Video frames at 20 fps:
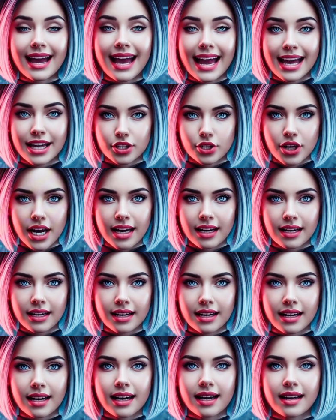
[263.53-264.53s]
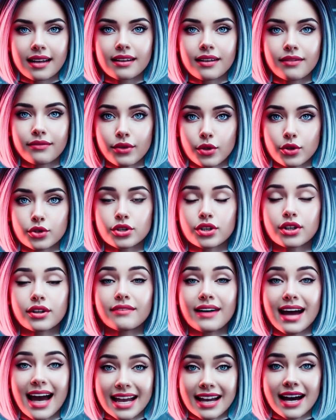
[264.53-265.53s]
HeyGen. The future
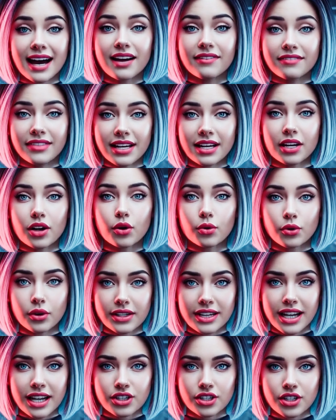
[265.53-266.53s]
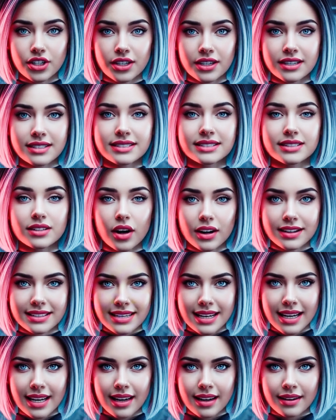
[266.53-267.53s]
of AI video creation
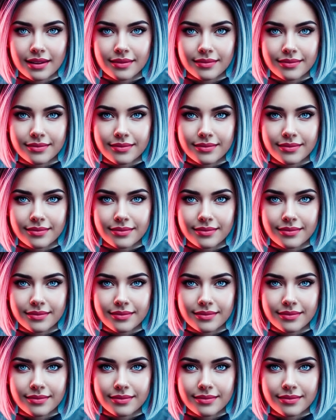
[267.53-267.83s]
starts here.